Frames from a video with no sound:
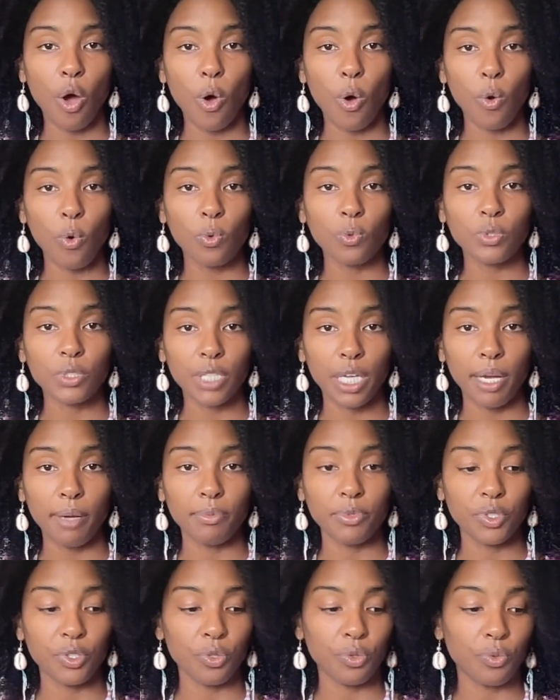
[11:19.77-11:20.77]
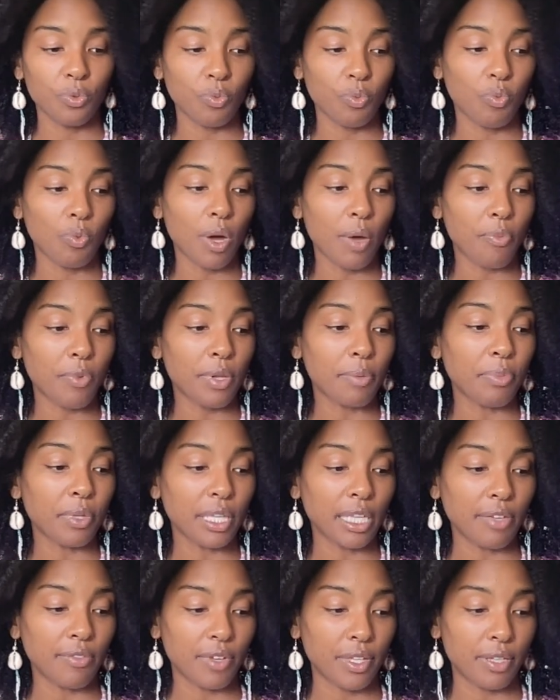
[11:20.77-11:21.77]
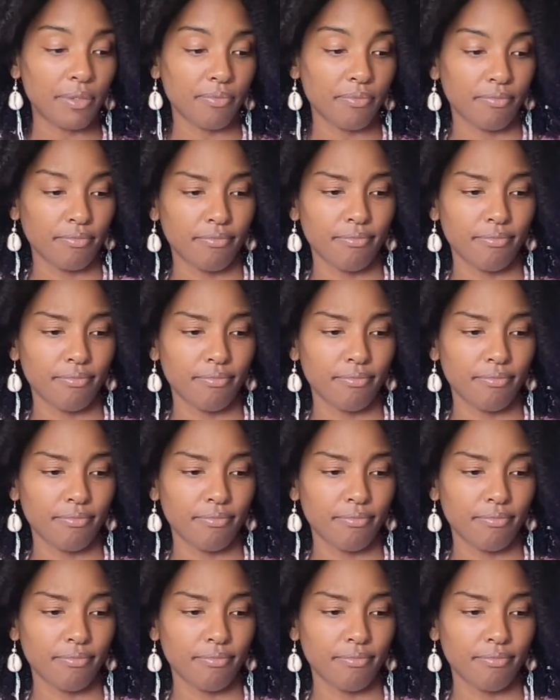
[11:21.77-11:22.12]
owns up to what we believe in.